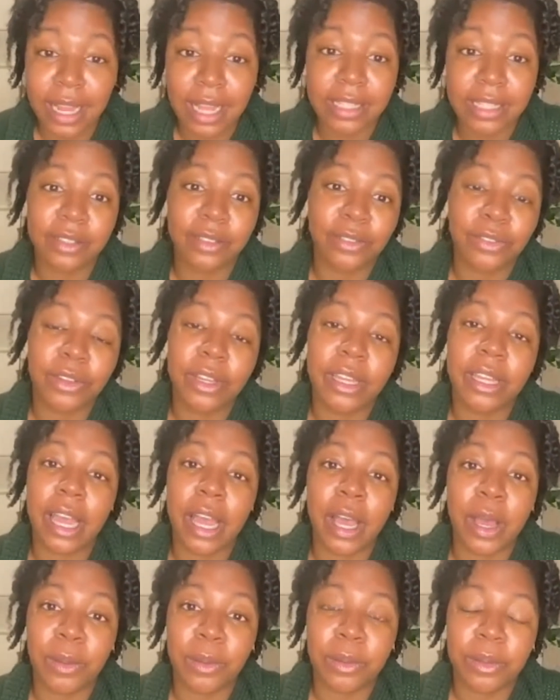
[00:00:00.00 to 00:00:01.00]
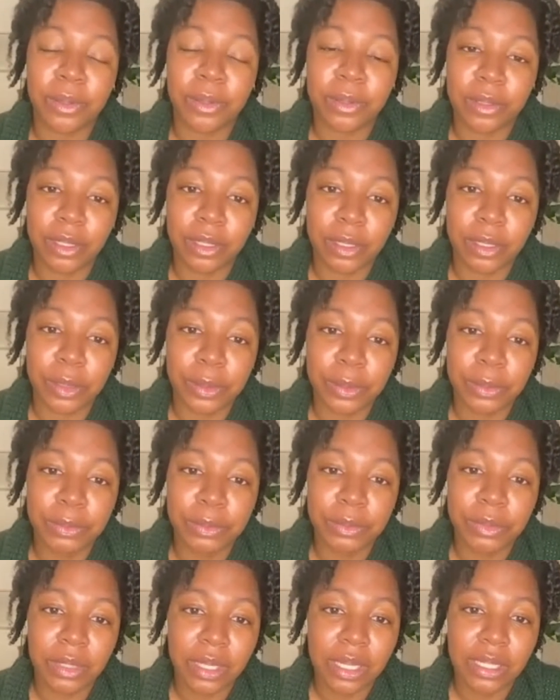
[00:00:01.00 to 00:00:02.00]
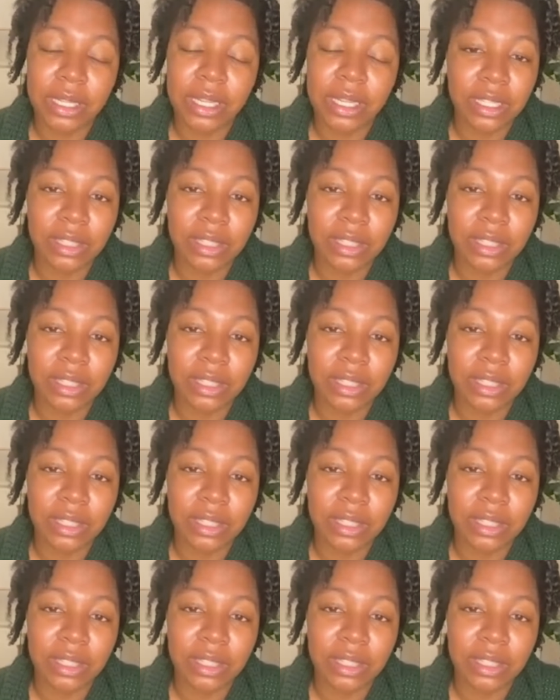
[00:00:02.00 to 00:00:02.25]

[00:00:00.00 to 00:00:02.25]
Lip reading: not to freak out, because